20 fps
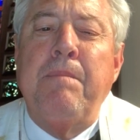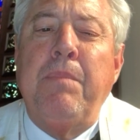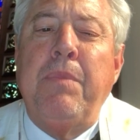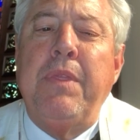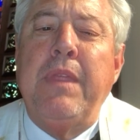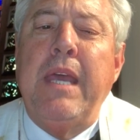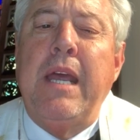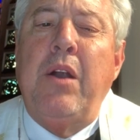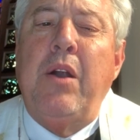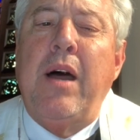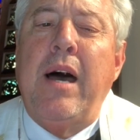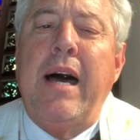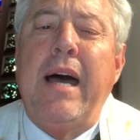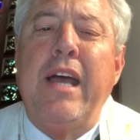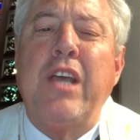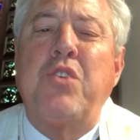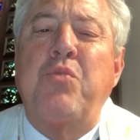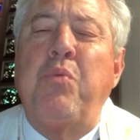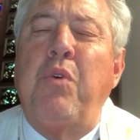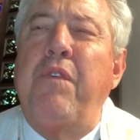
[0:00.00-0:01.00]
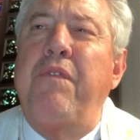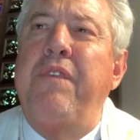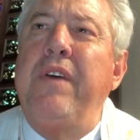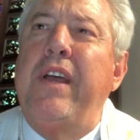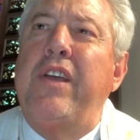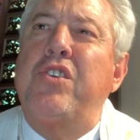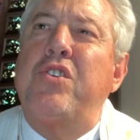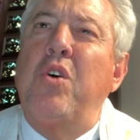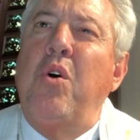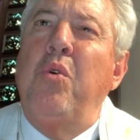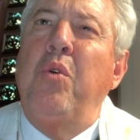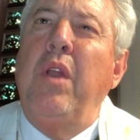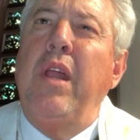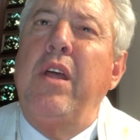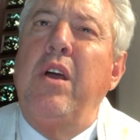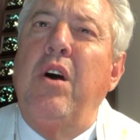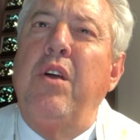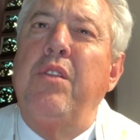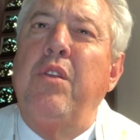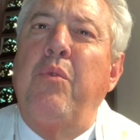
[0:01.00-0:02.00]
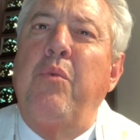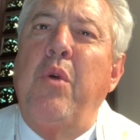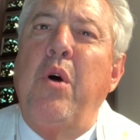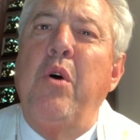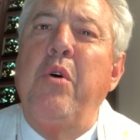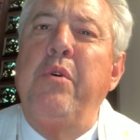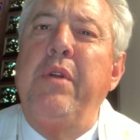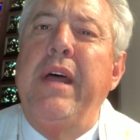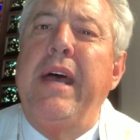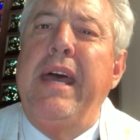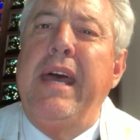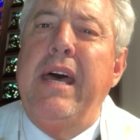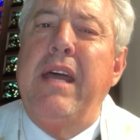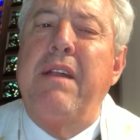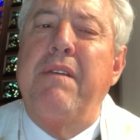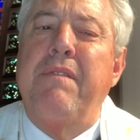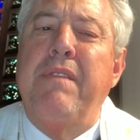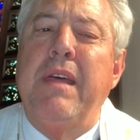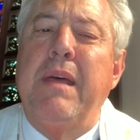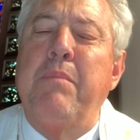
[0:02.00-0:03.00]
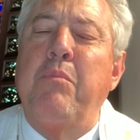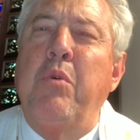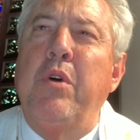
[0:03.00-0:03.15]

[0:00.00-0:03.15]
their eyes were fixed only on the road ahead of them